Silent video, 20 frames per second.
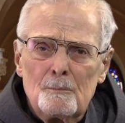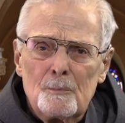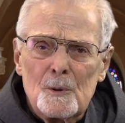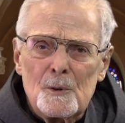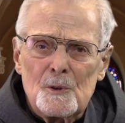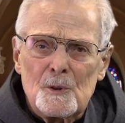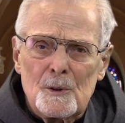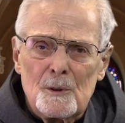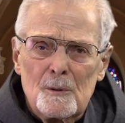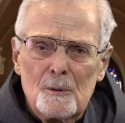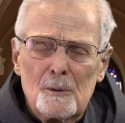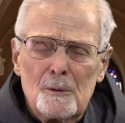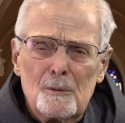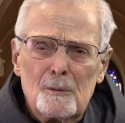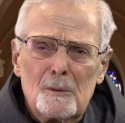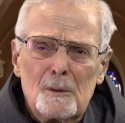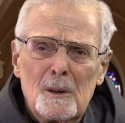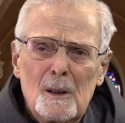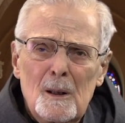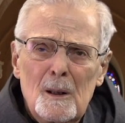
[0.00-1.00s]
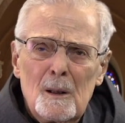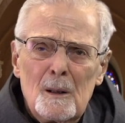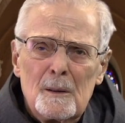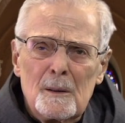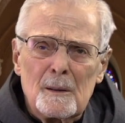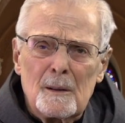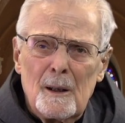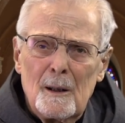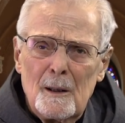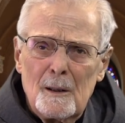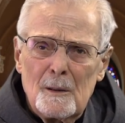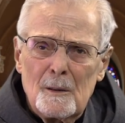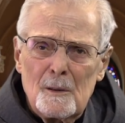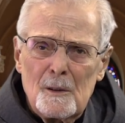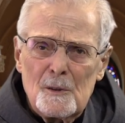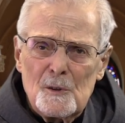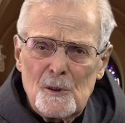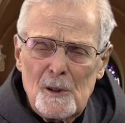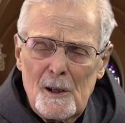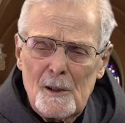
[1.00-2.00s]
pursue the
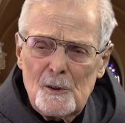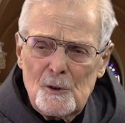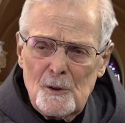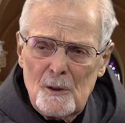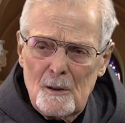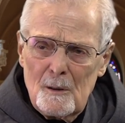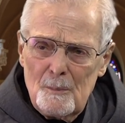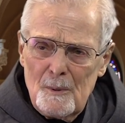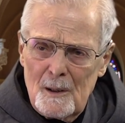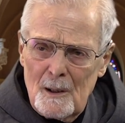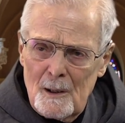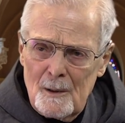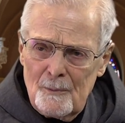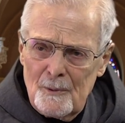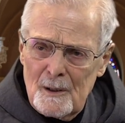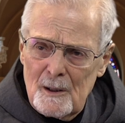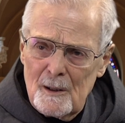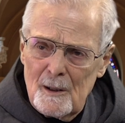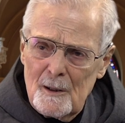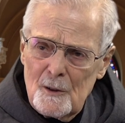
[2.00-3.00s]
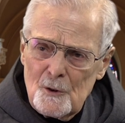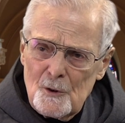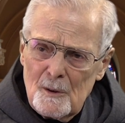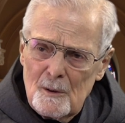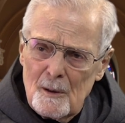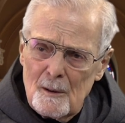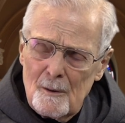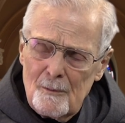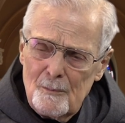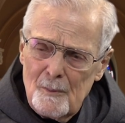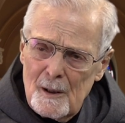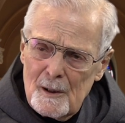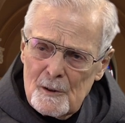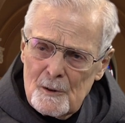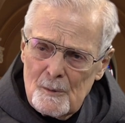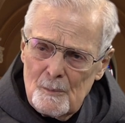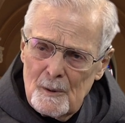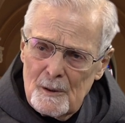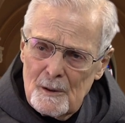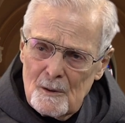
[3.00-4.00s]
canonization, the beatification of
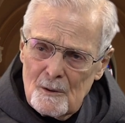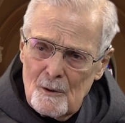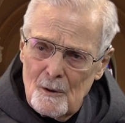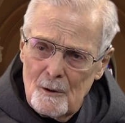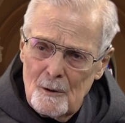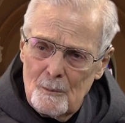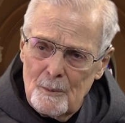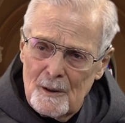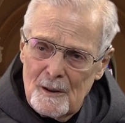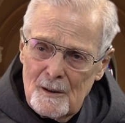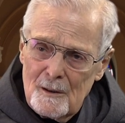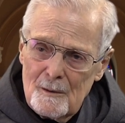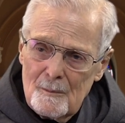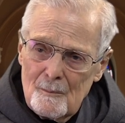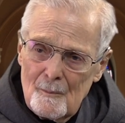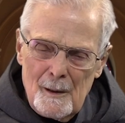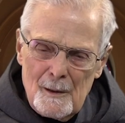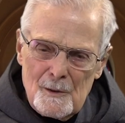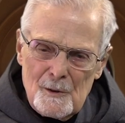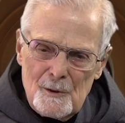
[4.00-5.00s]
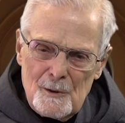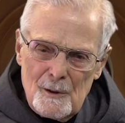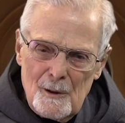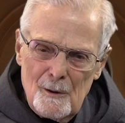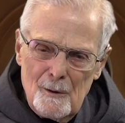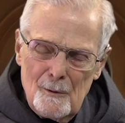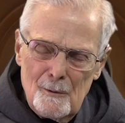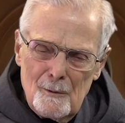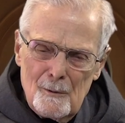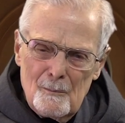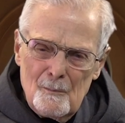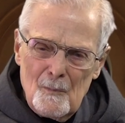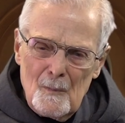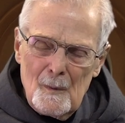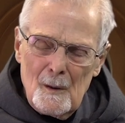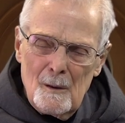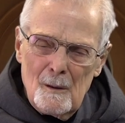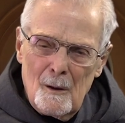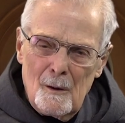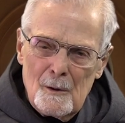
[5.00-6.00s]
Maximilian Kolbe. And so
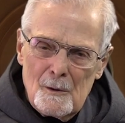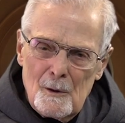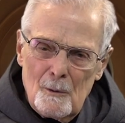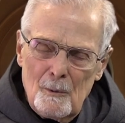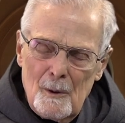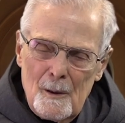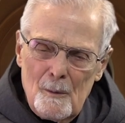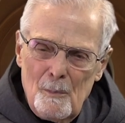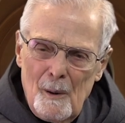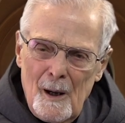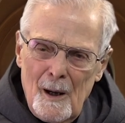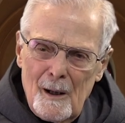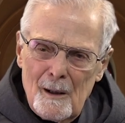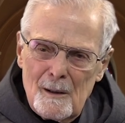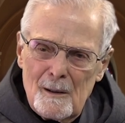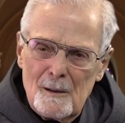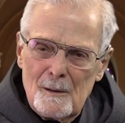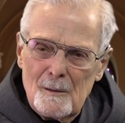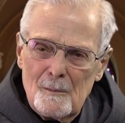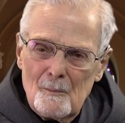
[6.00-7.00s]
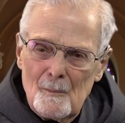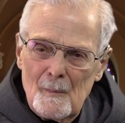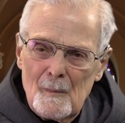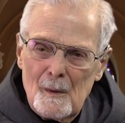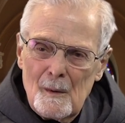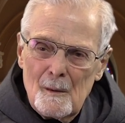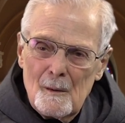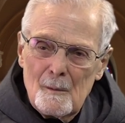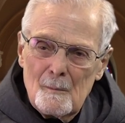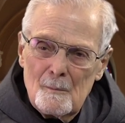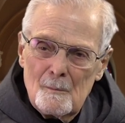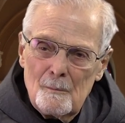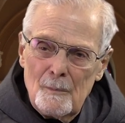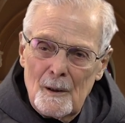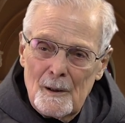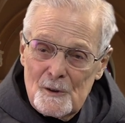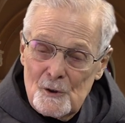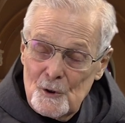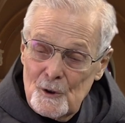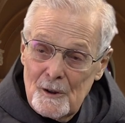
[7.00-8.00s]
on the way back
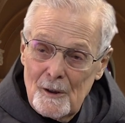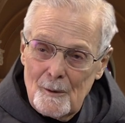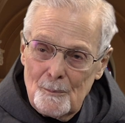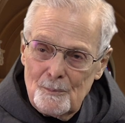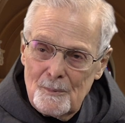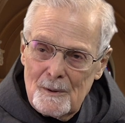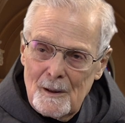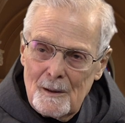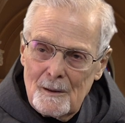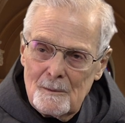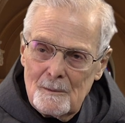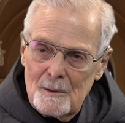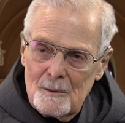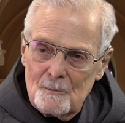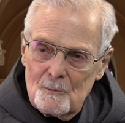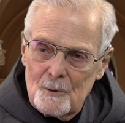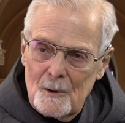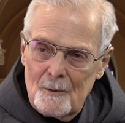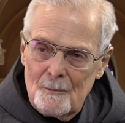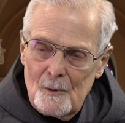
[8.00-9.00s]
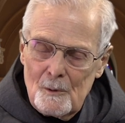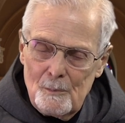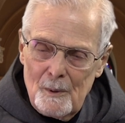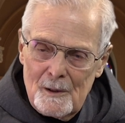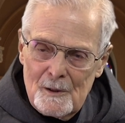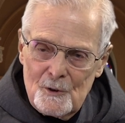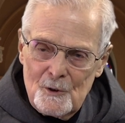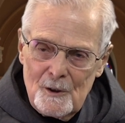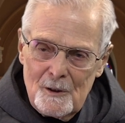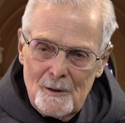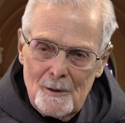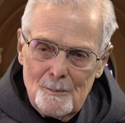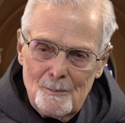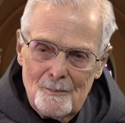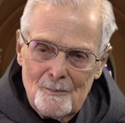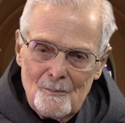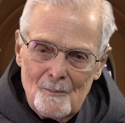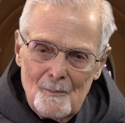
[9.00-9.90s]
by ship, they traveled by ship,